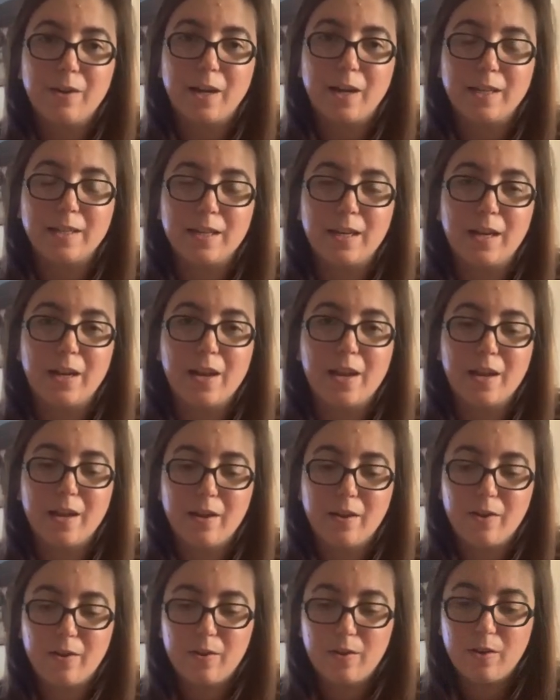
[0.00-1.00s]
I did
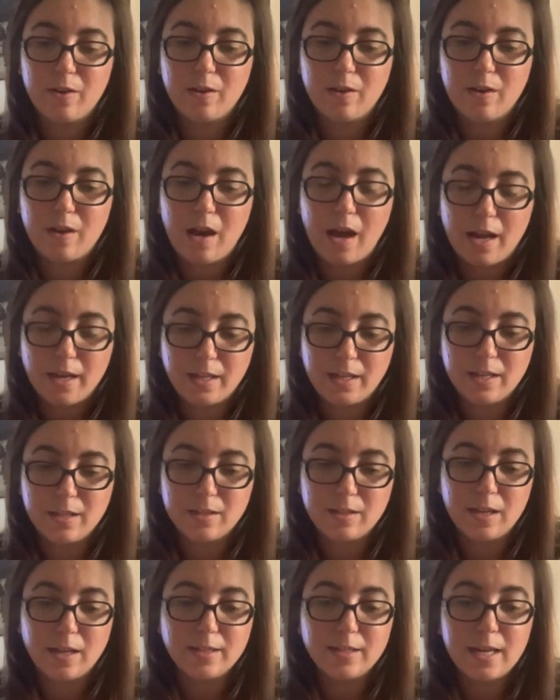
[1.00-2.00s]

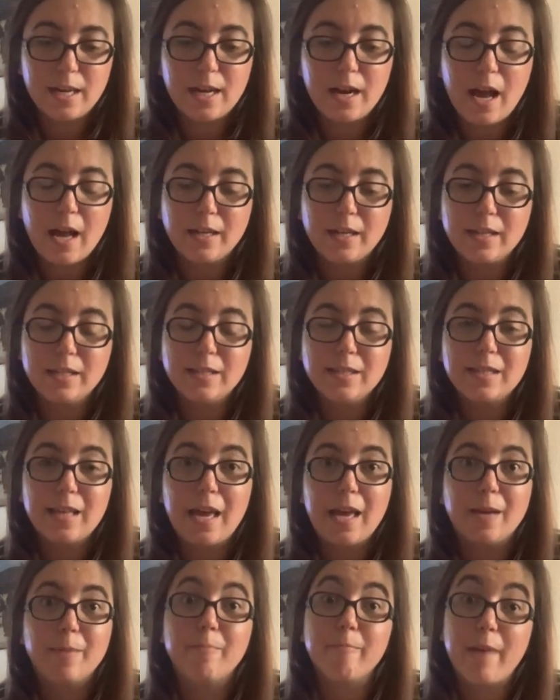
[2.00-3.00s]
sauteed onions
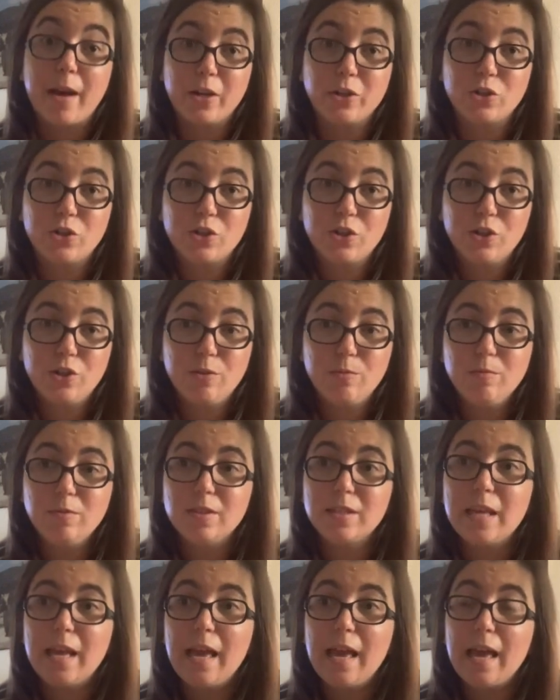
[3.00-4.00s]
and
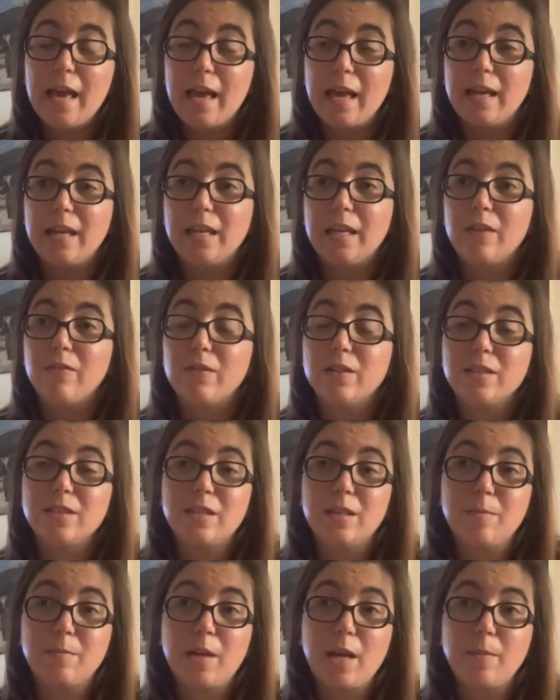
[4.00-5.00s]
mushrooms, and even
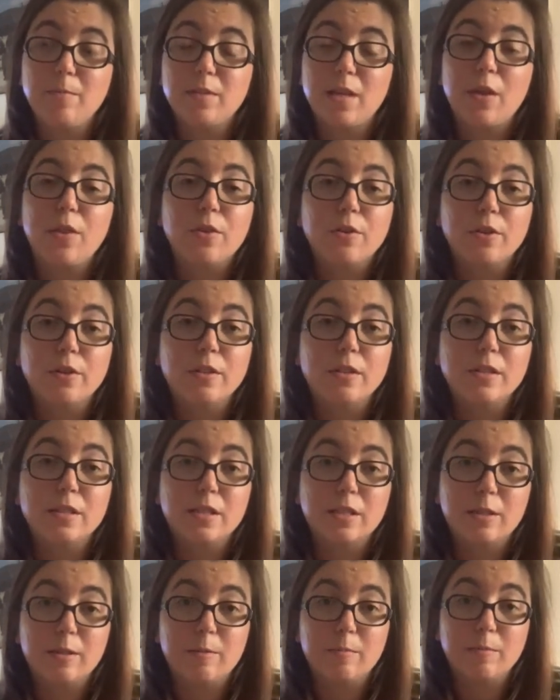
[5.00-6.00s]
sometimes I threw in
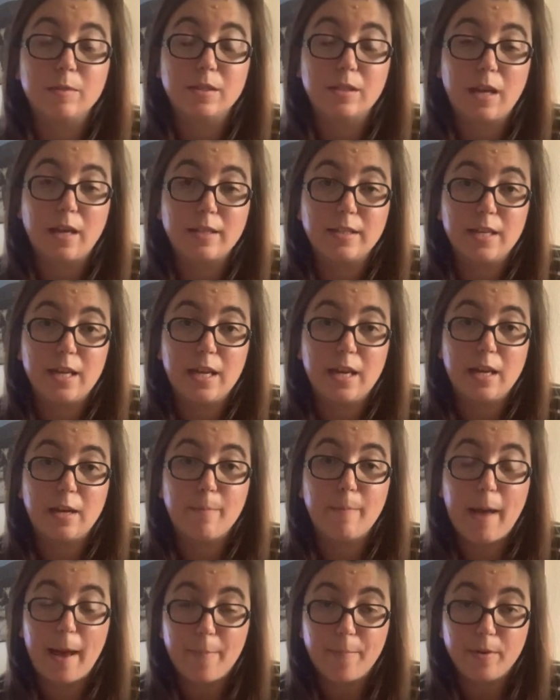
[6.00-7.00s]
some
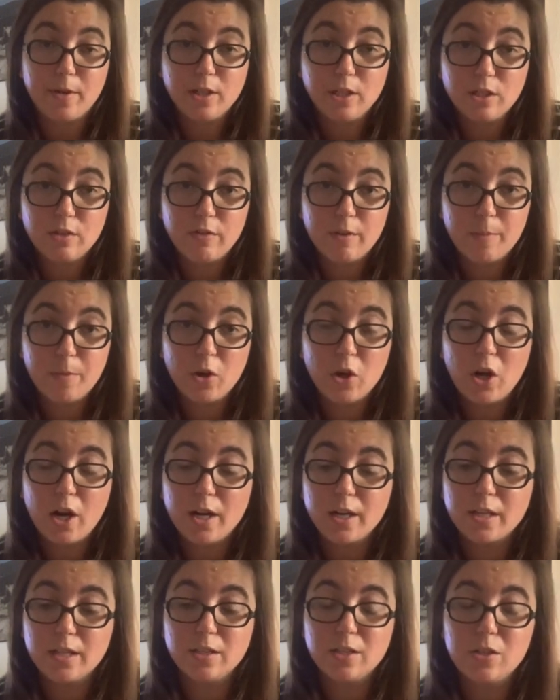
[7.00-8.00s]
sauteed peppers from the
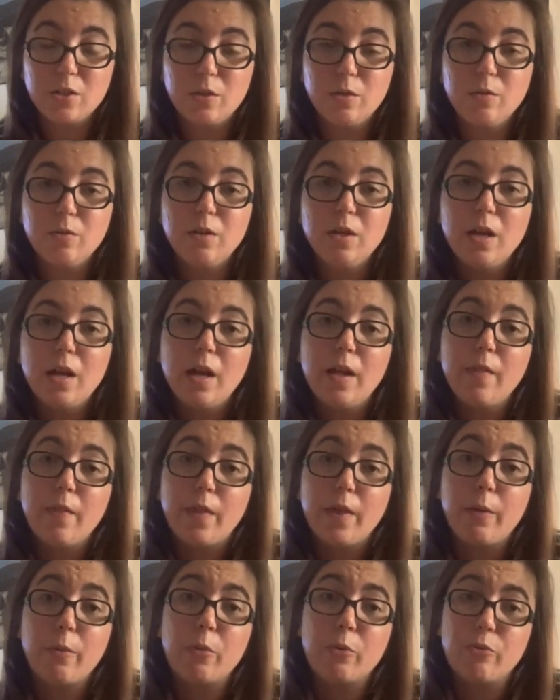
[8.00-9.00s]
garden too.
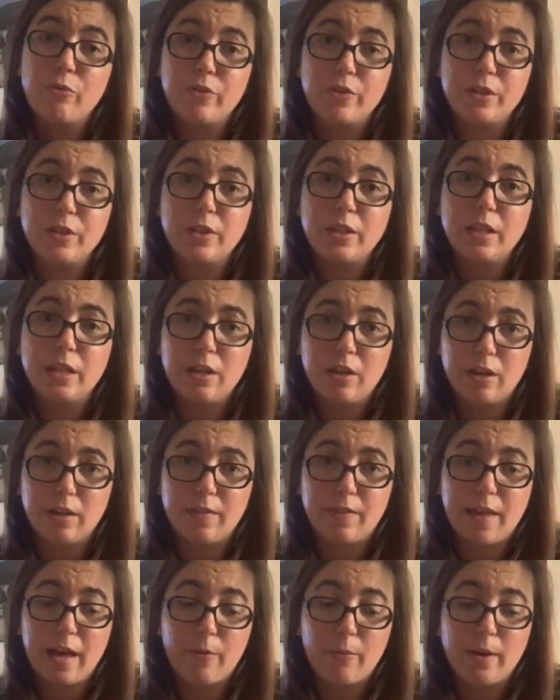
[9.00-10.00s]
They were really
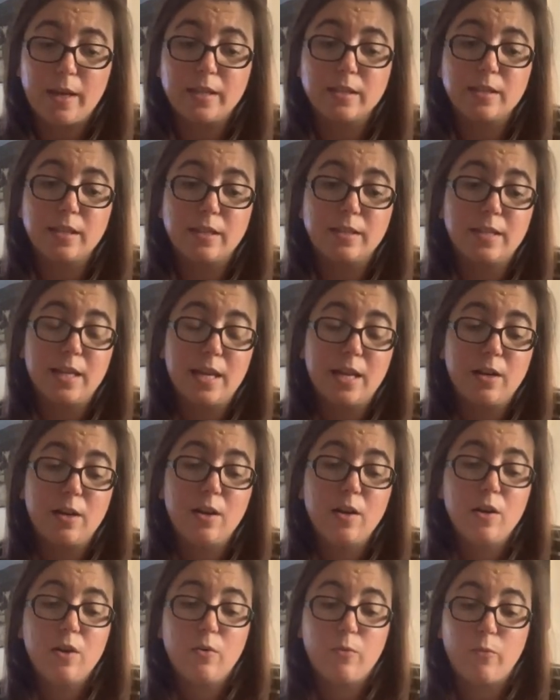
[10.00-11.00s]
good that way,
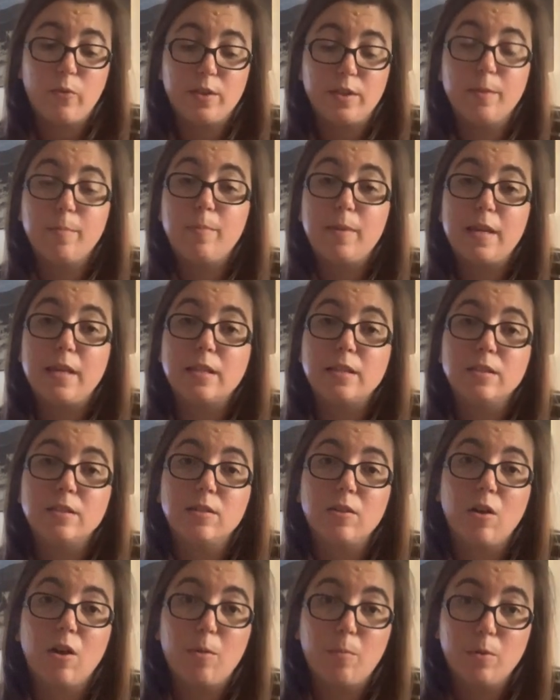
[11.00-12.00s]
sauteed with the
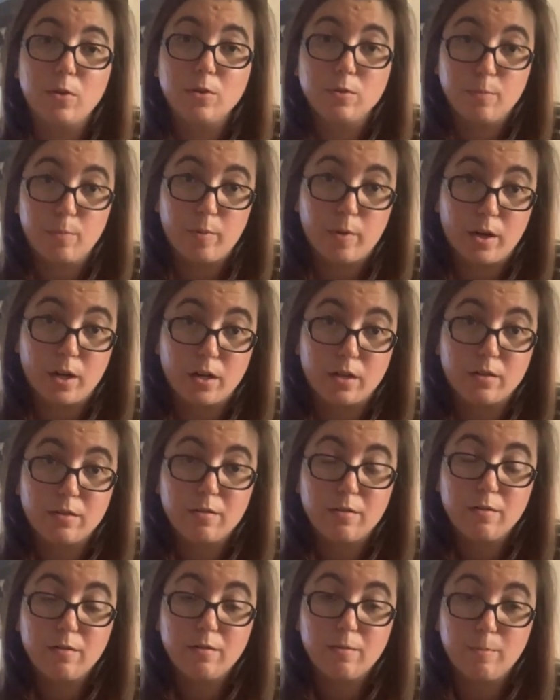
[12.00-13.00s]
beans, almost burnt
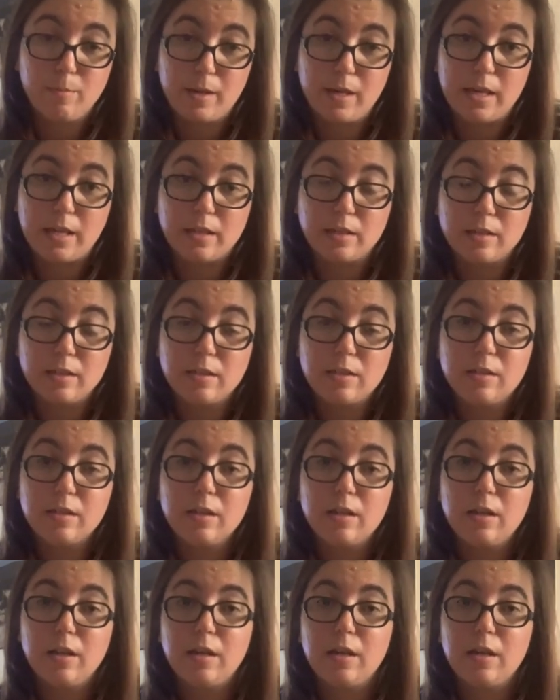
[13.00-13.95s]
beans.